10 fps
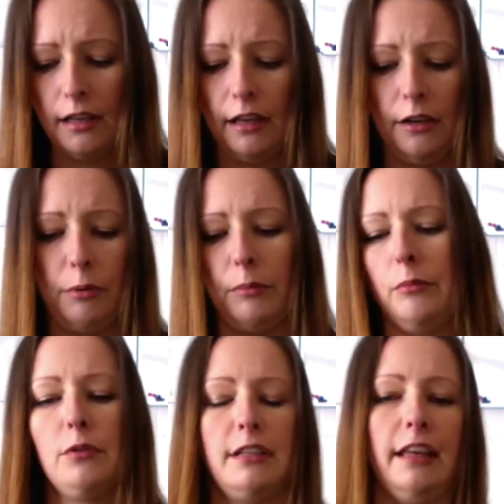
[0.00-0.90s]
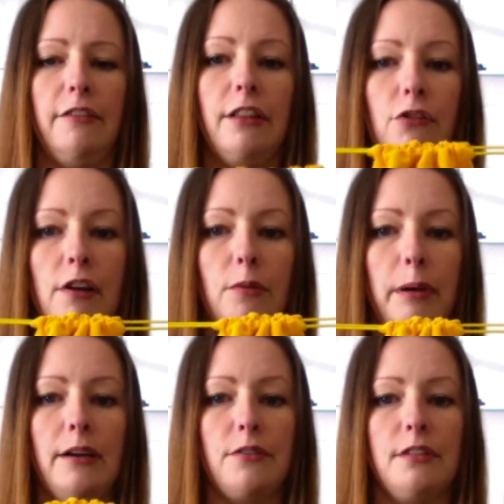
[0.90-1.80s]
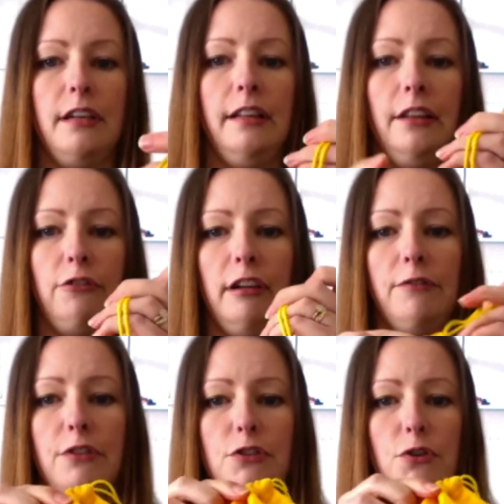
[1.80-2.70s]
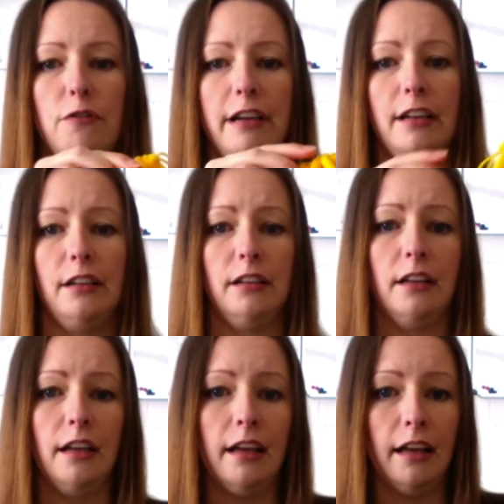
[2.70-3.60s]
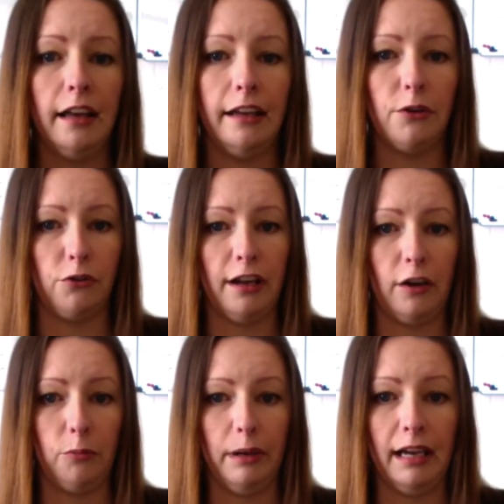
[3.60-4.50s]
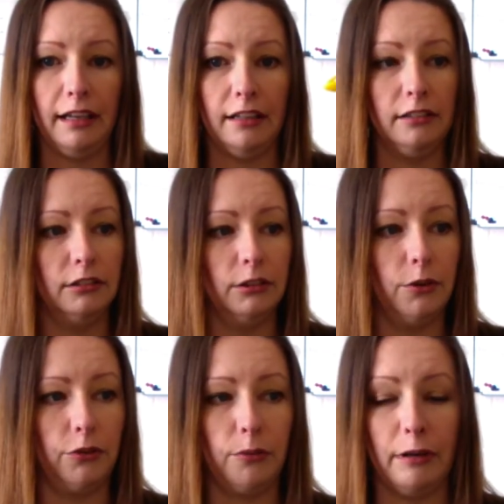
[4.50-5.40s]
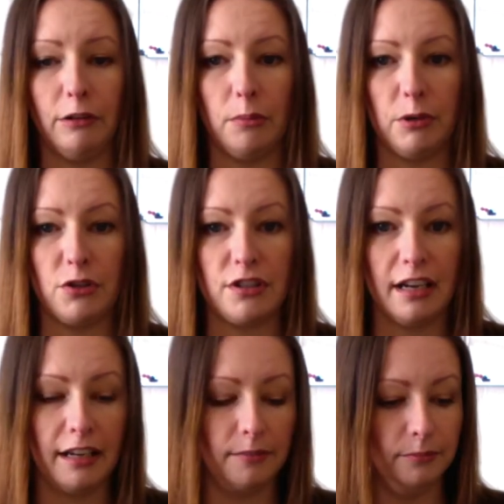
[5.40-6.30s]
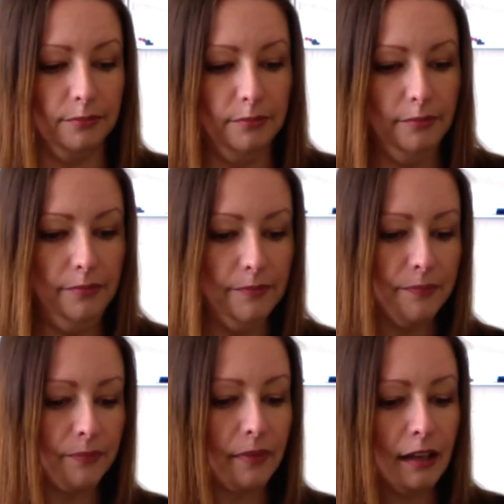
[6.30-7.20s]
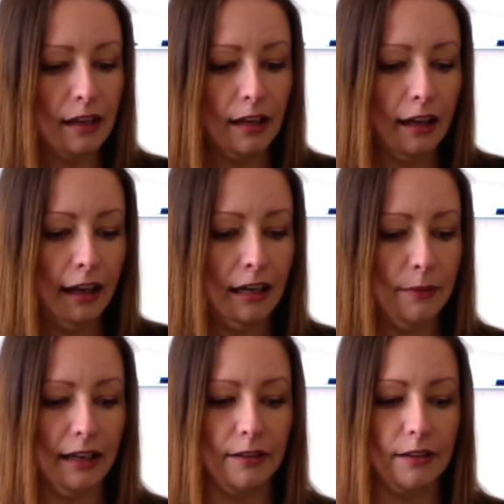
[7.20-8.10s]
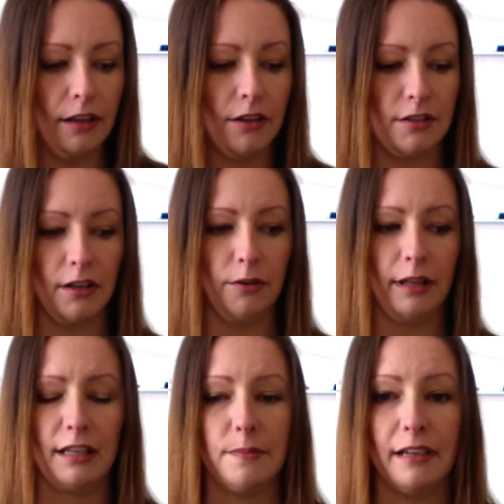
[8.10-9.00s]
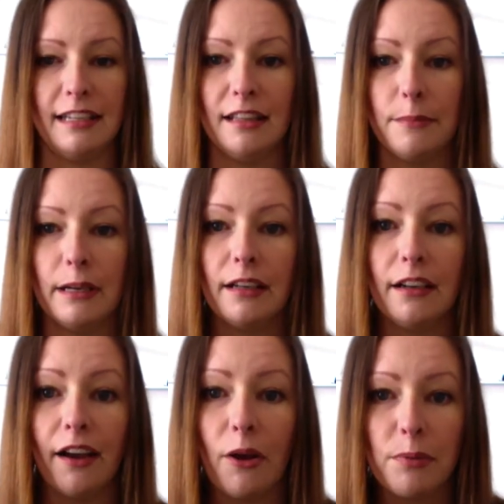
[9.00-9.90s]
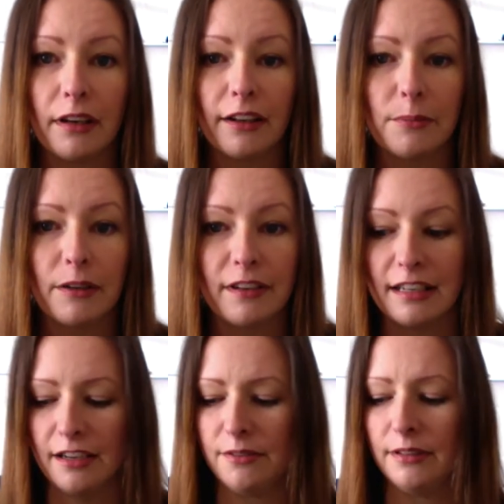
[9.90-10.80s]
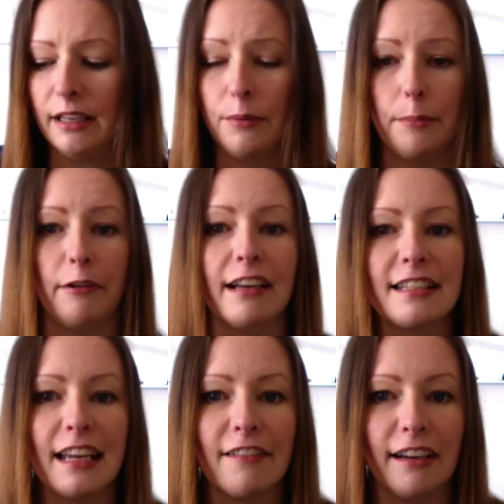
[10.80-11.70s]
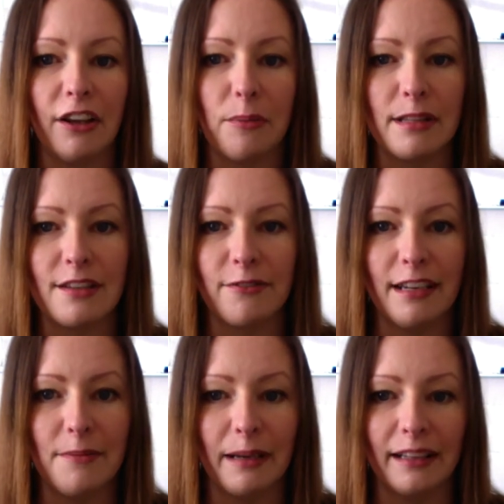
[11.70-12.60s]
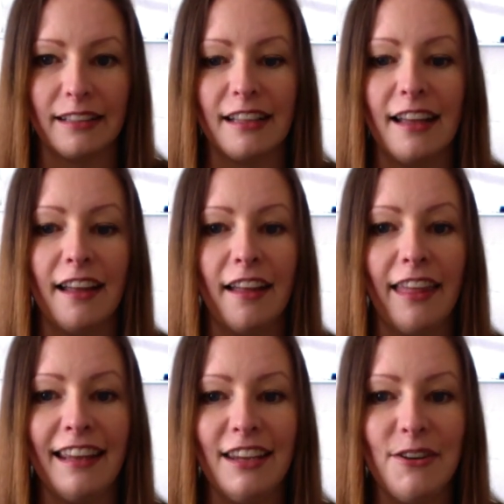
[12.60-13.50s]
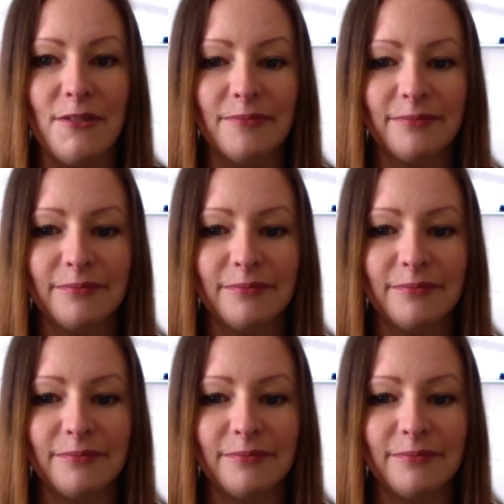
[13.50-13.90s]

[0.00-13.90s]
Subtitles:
And you pop them all together in the travel pouch, and that's great for storing in your change bag or somewhere on the push chair. Anyway, so that's my teething mitten. I hope you liked my video. It would be great to hear any comments and feedback. Thank you.